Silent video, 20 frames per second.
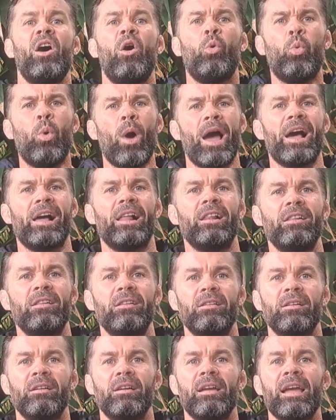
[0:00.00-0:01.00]
Well,
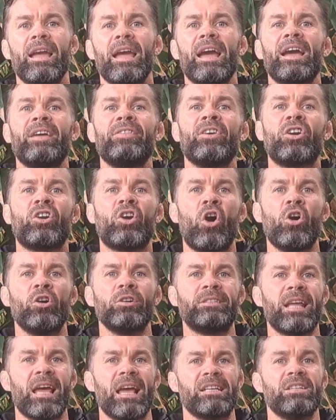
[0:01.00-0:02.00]
in the
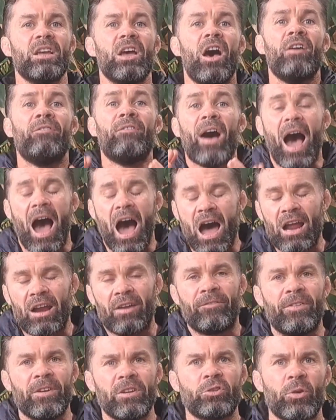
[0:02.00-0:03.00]
context of
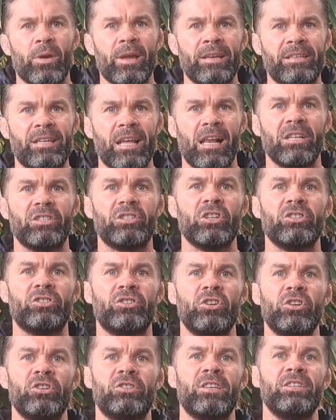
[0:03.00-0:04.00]
artificial intelligence
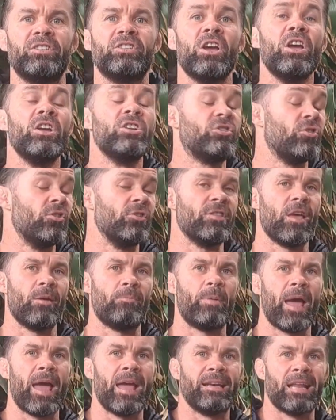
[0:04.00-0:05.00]
usage during the
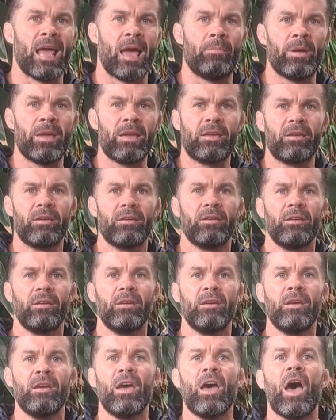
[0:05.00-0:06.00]
pandemic,
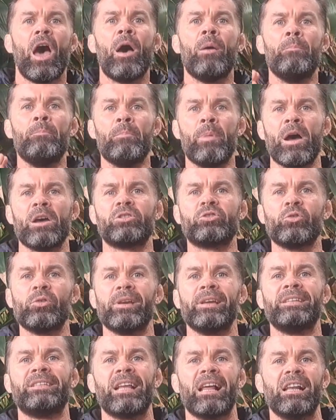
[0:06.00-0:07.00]
emotional
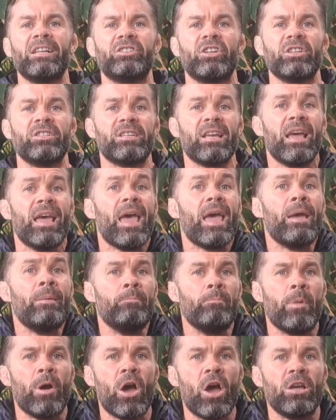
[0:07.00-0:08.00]
intelligence
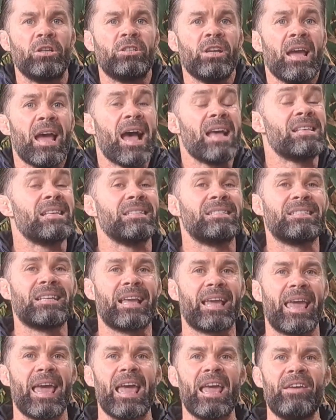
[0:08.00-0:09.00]
emerged as a
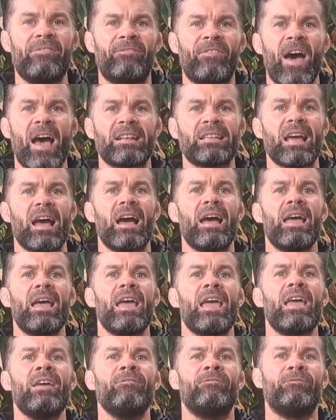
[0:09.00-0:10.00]
key factor
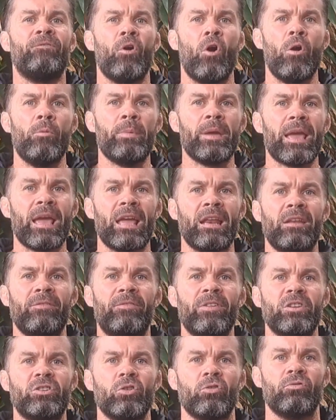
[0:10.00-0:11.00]
in forming
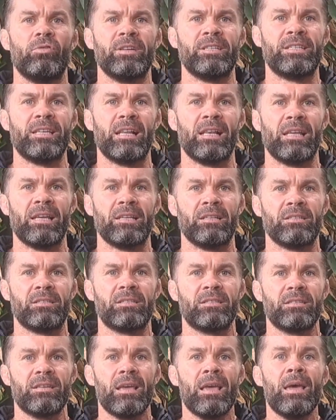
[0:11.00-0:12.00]
individual resilience,
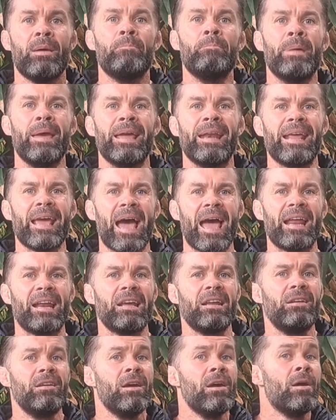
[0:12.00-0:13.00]

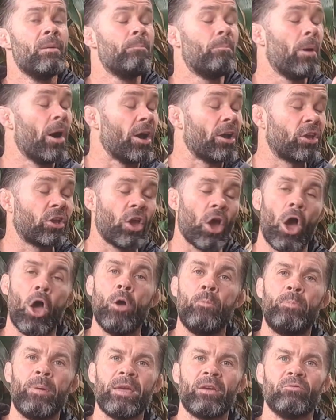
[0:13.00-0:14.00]
mediated by
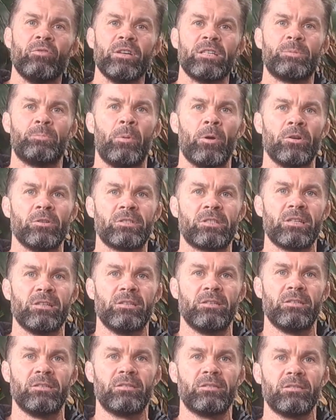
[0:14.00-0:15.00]
coping
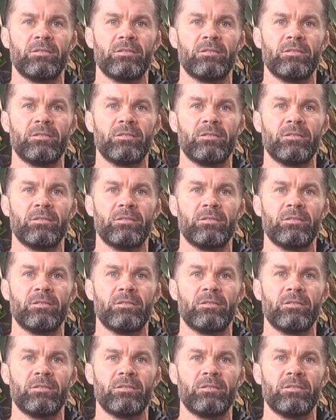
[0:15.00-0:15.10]
responses.